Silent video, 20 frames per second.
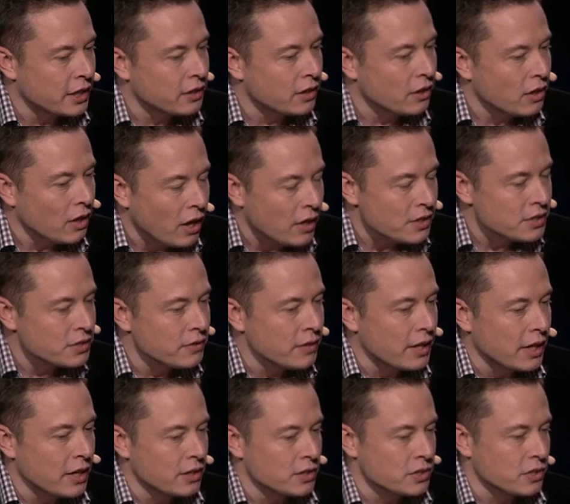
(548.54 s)
get the cost of
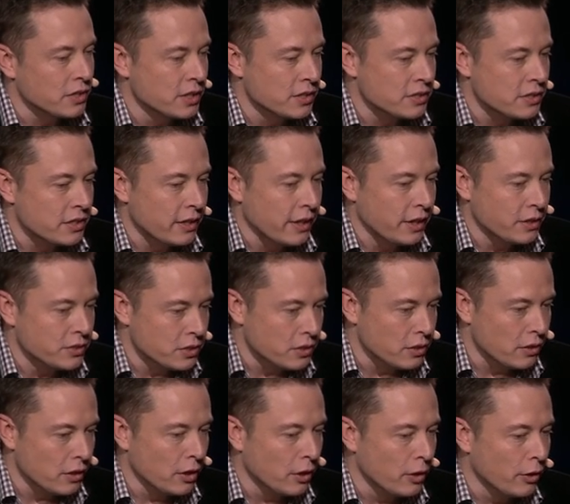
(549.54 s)
that initial
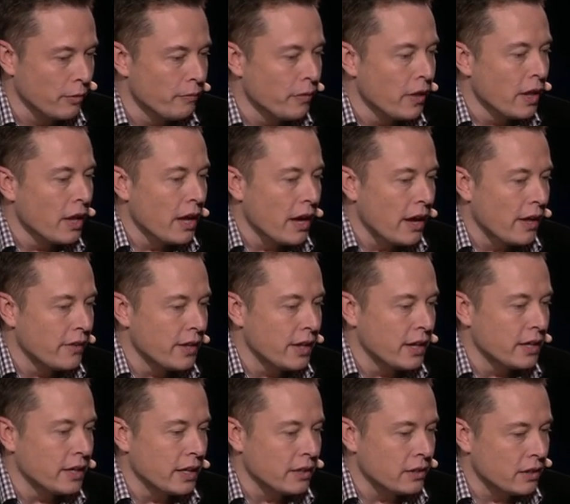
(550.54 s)
installation low, and
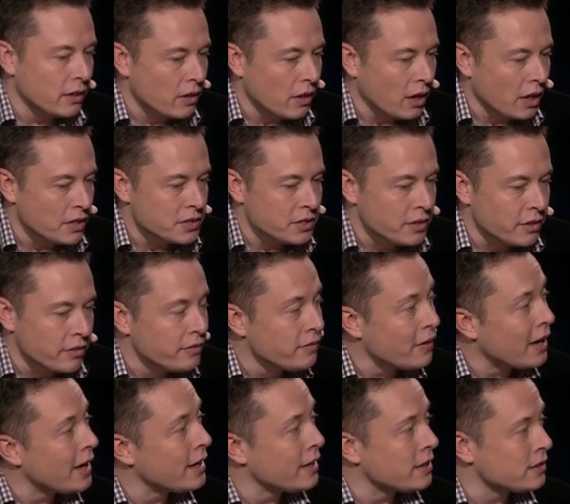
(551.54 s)
then get the cost of the
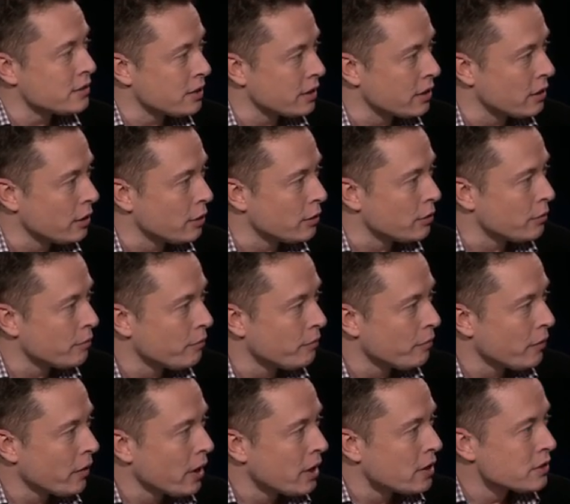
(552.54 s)
financing low,
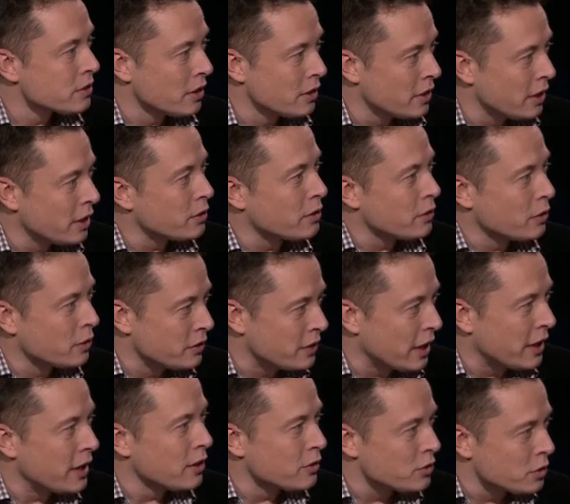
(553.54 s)
so because
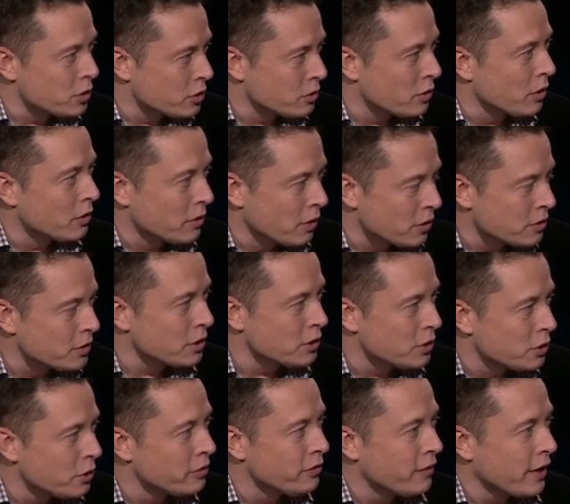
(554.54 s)
that interest, those are the
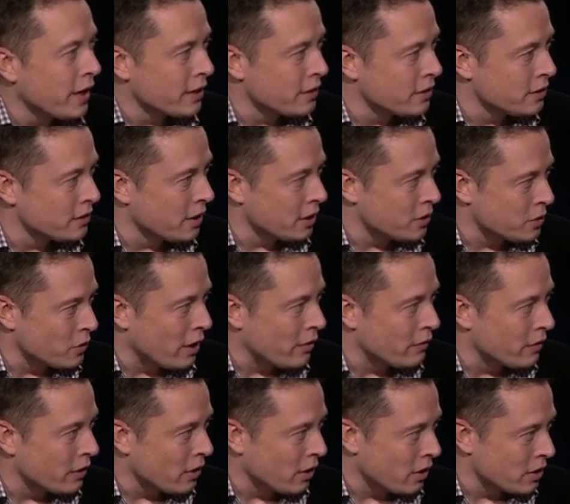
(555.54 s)
2 factors that
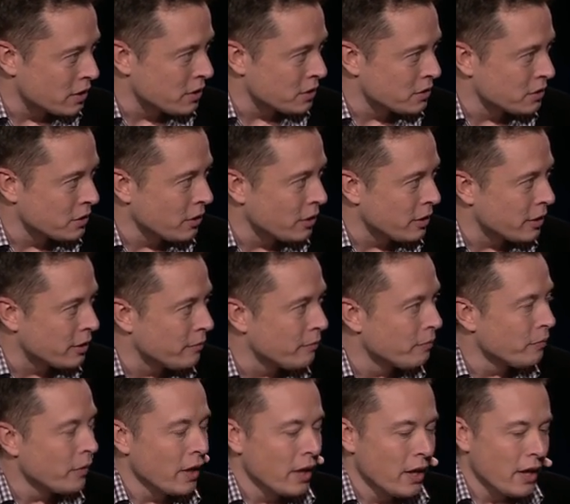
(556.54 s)
drive the cost of solar,
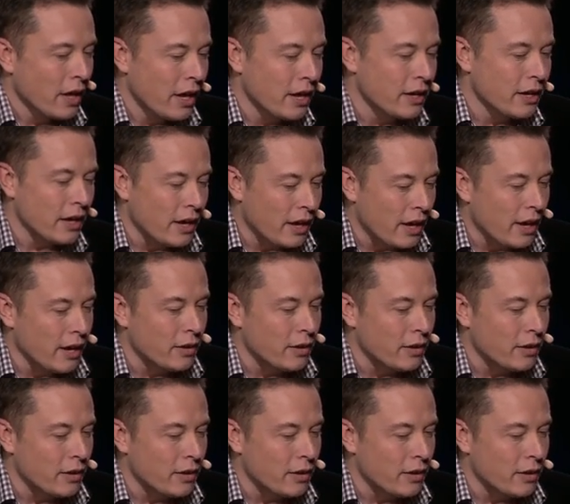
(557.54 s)
and